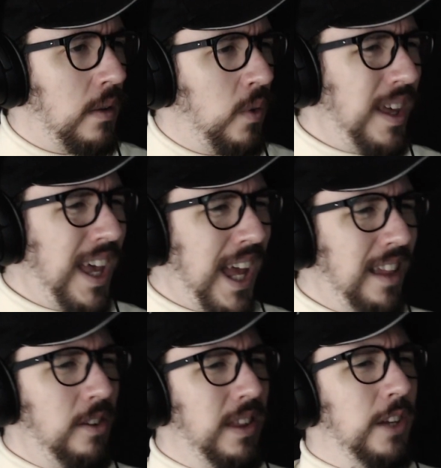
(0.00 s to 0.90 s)
The
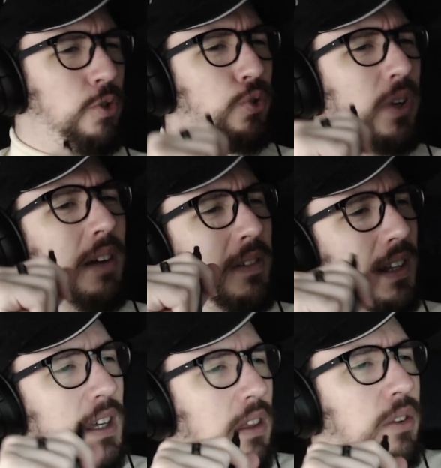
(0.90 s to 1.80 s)
hell are they
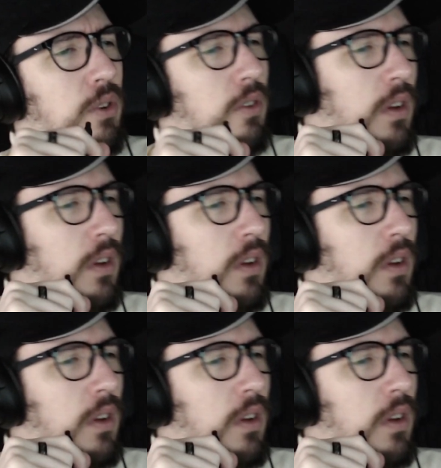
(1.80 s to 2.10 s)
traveling through?